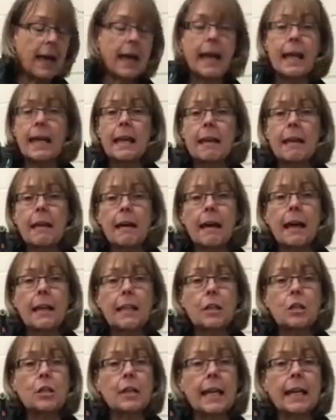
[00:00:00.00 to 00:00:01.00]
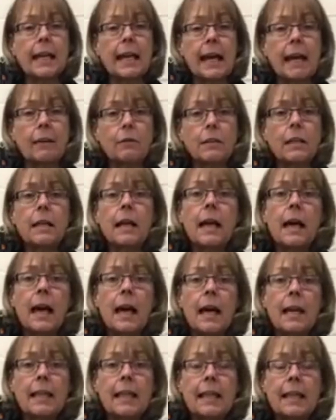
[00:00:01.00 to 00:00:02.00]
You pay at the
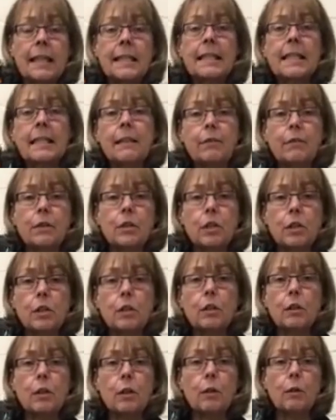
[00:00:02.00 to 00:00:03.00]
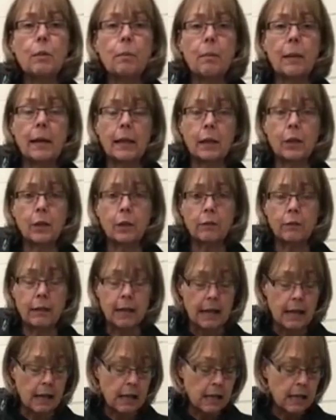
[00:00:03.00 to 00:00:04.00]
checkout and then they're delivered to you
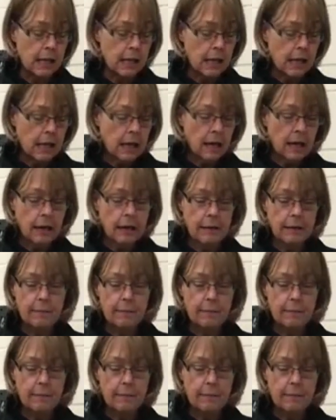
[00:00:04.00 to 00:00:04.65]
by courier.